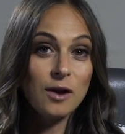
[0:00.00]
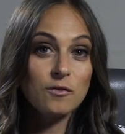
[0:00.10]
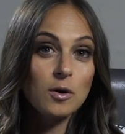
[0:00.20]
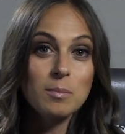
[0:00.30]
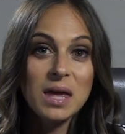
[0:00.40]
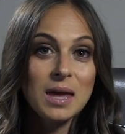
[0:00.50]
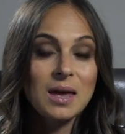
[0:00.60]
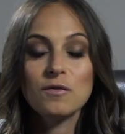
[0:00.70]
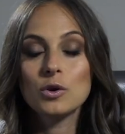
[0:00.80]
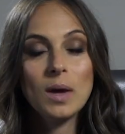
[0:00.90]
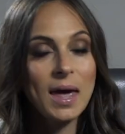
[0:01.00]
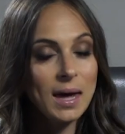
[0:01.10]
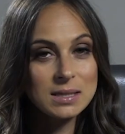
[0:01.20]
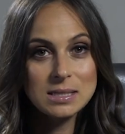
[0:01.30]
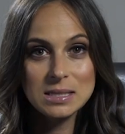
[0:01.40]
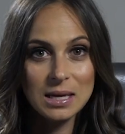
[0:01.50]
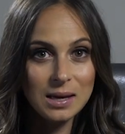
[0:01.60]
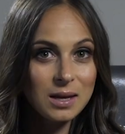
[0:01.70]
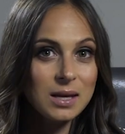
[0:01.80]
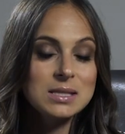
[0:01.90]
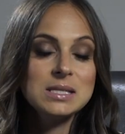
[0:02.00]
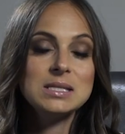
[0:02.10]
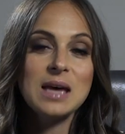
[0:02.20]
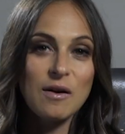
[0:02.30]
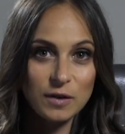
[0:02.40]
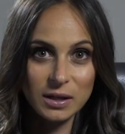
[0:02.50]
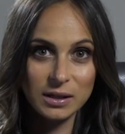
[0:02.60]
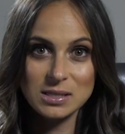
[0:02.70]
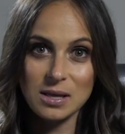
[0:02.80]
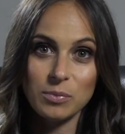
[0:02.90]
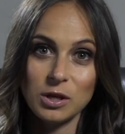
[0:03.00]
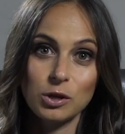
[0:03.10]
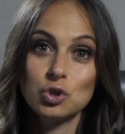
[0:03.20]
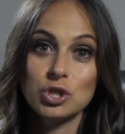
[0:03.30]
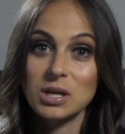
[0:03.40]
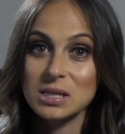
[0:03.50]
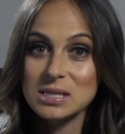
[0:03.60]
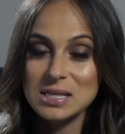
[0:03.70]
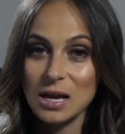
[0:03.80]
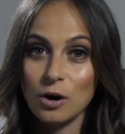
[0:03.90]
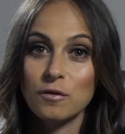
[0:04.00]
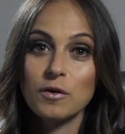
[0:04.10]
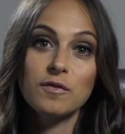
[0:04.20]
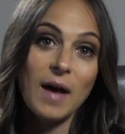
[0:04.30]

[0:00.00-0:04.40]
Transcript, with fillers: And for me, if you can't see it, it's definitely something you should consider for